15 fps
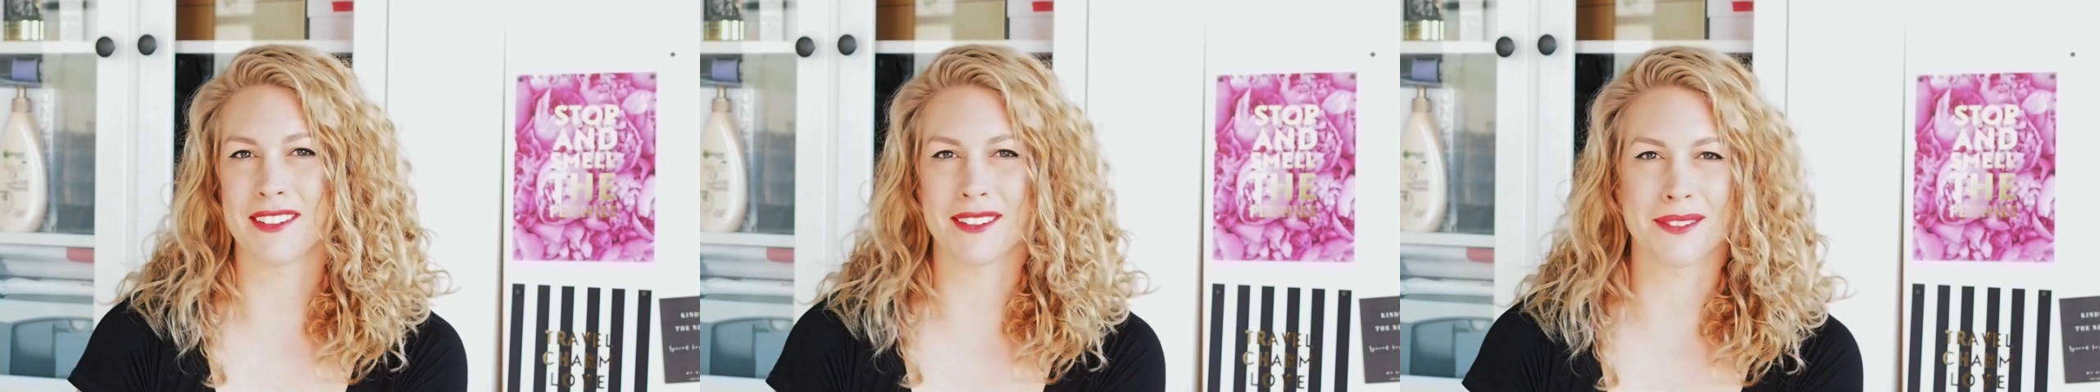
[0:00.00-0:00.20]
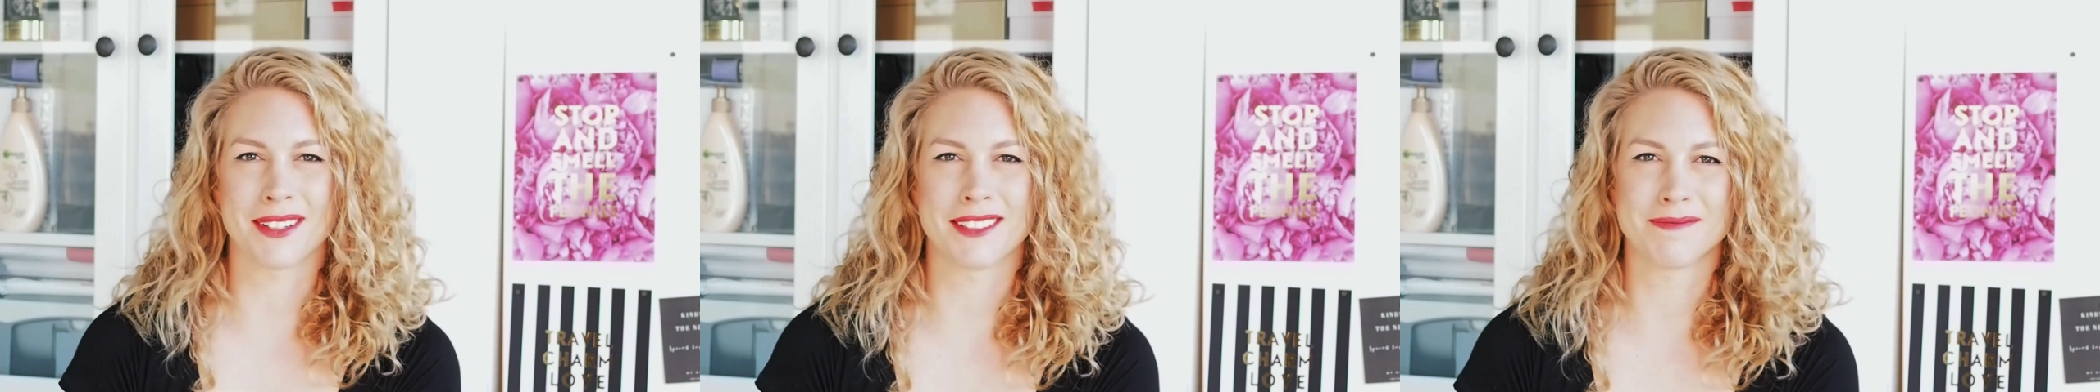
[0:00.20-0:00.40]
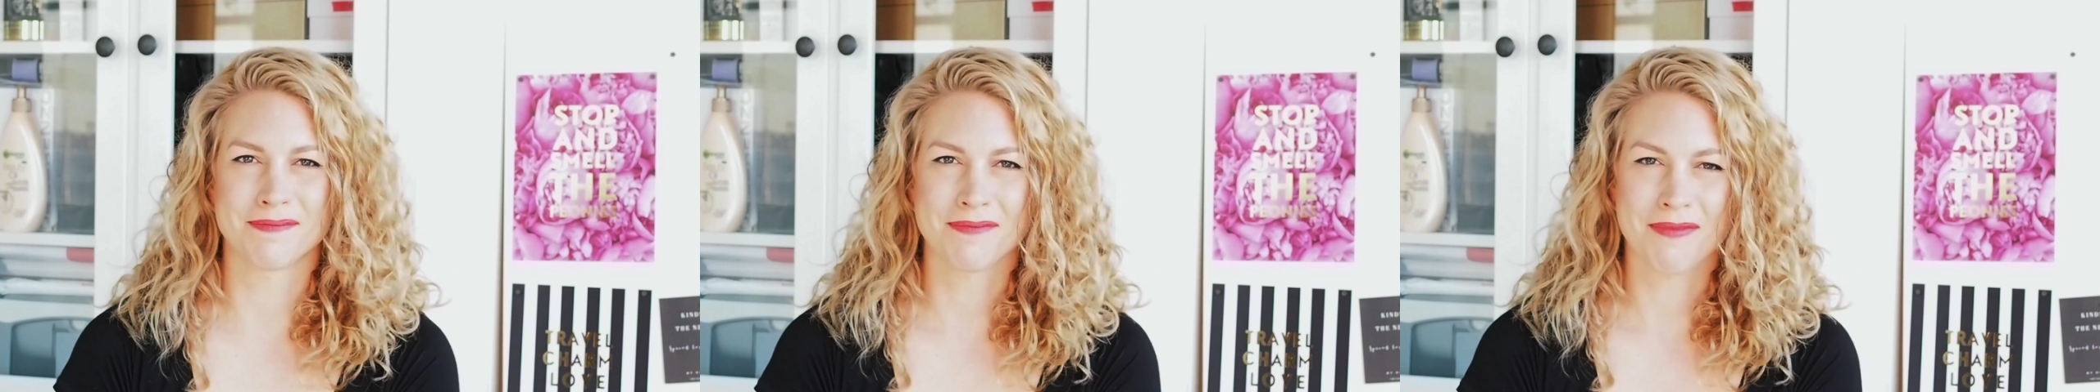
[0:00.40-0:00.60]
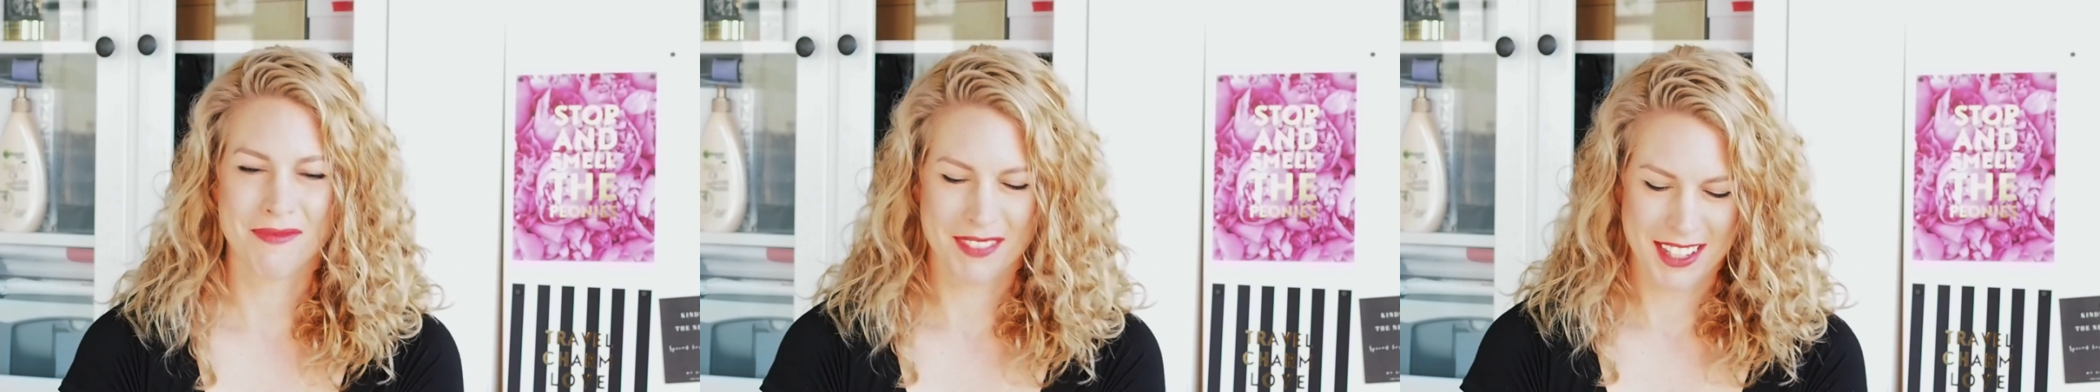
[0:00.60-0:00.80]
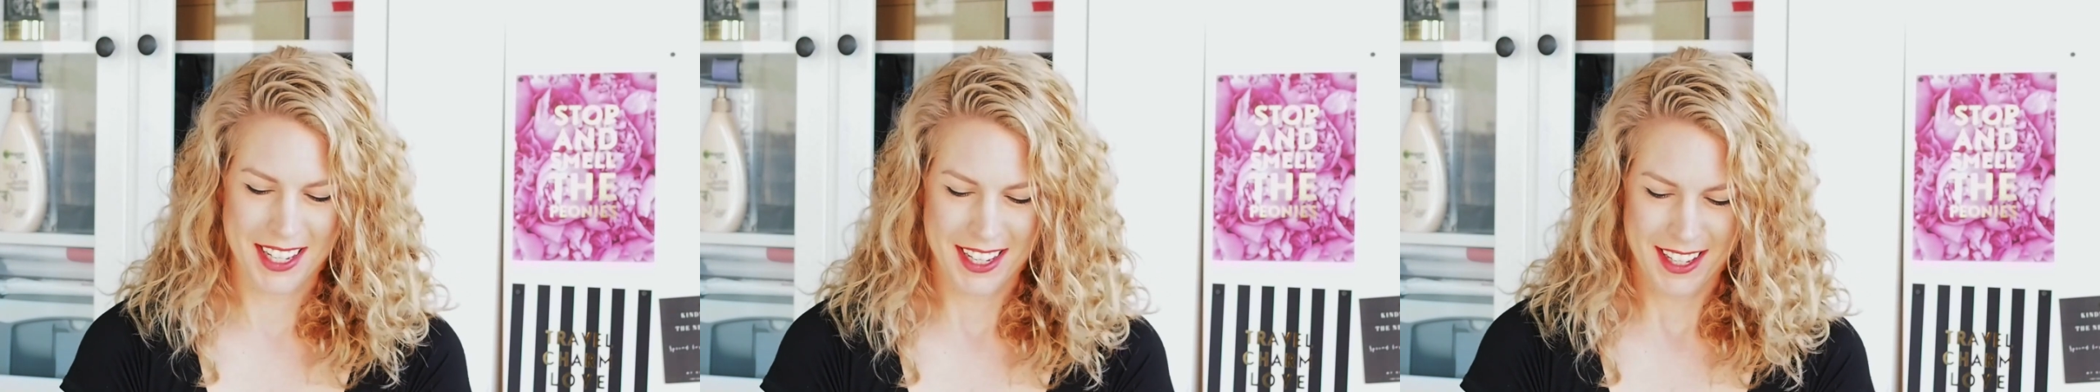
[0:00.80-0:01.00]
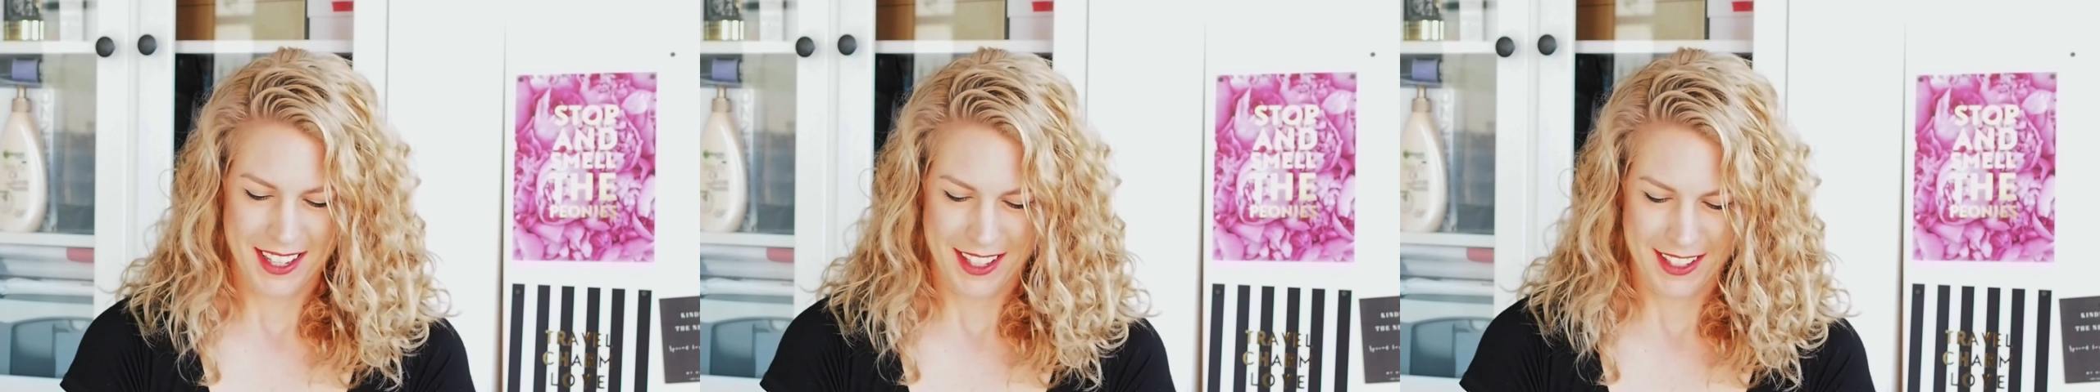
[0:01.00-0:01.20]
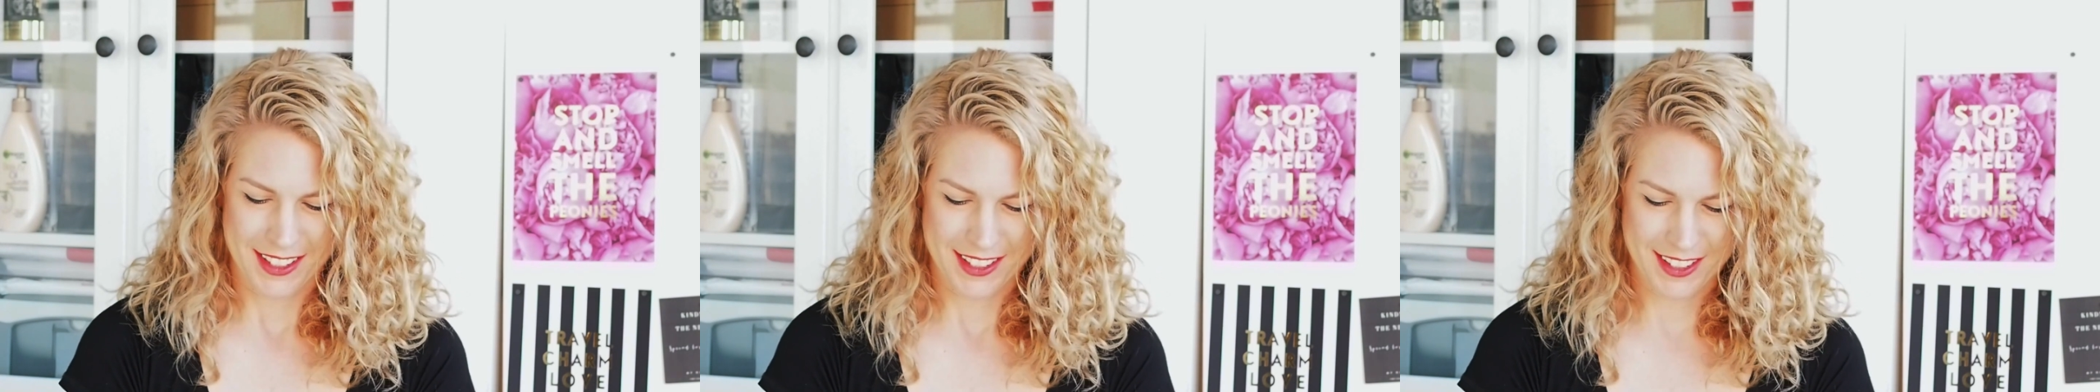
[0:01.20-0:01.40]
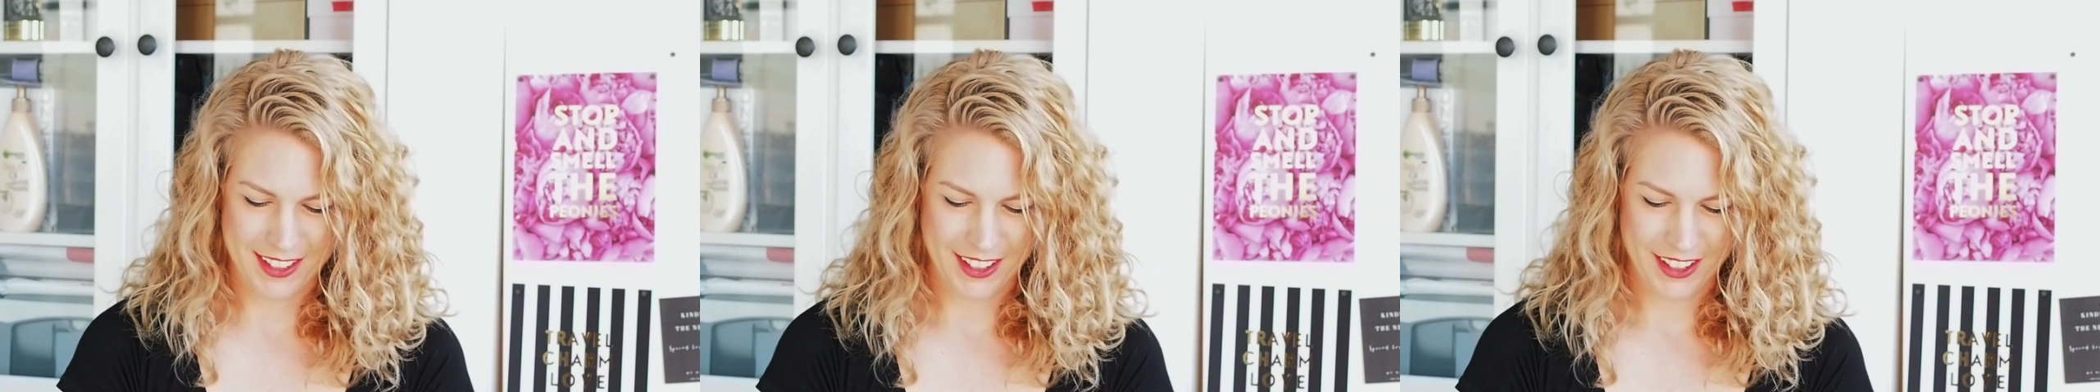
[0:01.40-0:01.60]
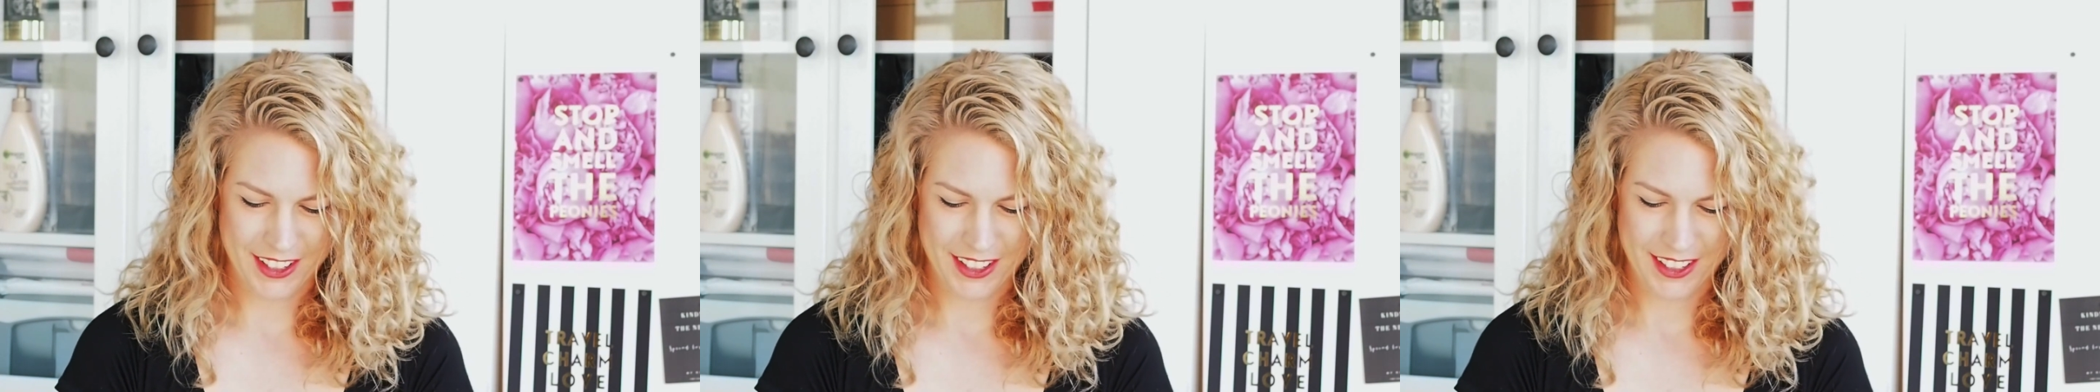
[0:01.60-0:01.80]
as well. So,